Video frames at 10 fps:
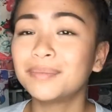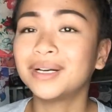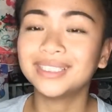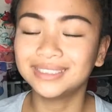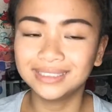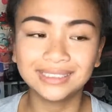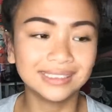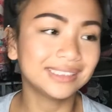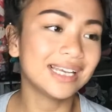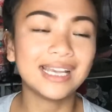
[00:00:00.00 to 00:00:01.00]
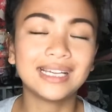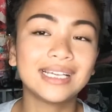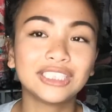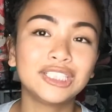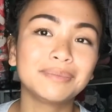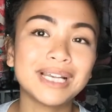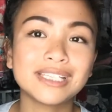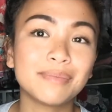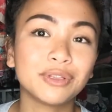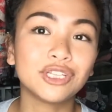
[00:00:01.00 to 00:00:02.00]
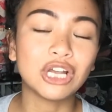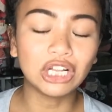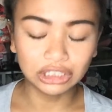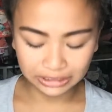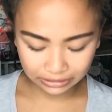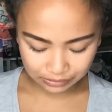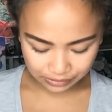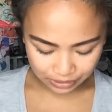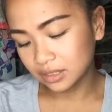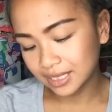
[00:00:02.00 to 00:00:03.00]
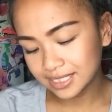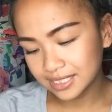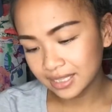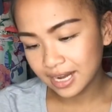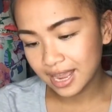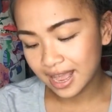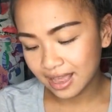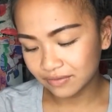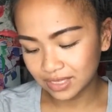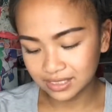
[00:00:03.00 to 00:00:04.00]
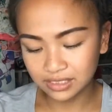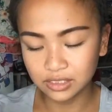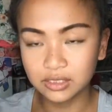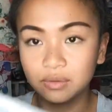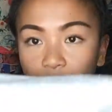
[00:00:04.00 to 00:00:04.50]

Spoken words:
but I couldn't pass up on the dollar deals. The next thing that I have is this